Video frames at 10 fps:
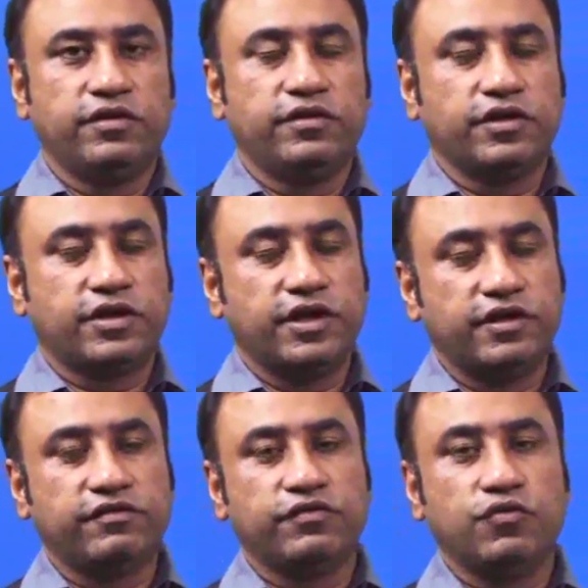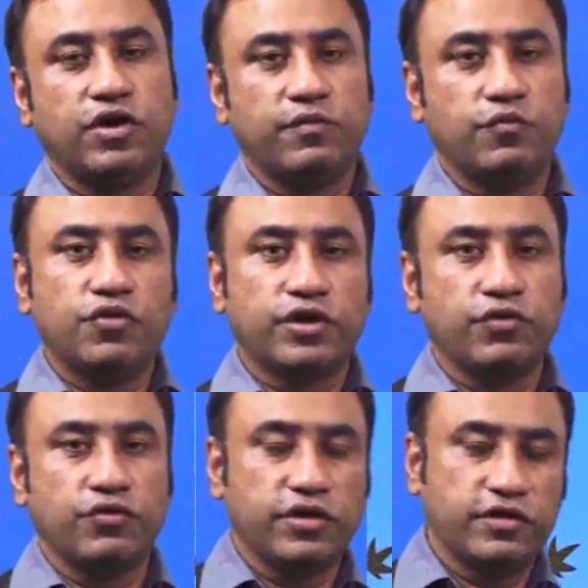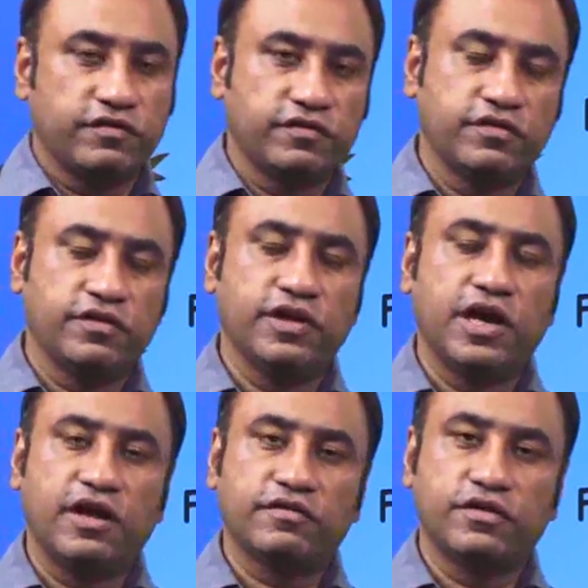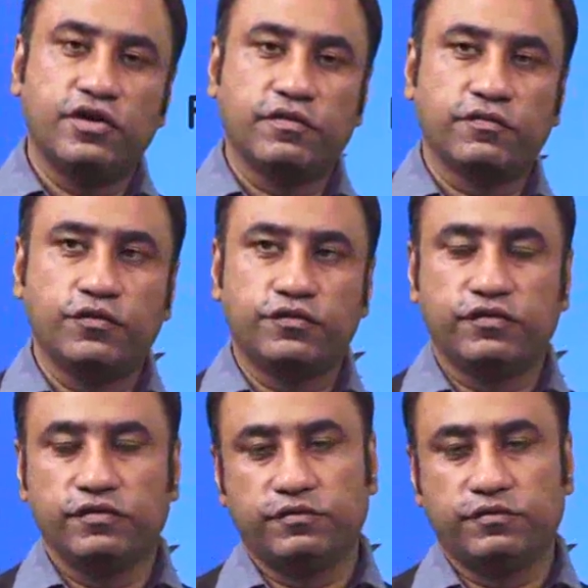The kids who are more curious, they ask a lot of questions.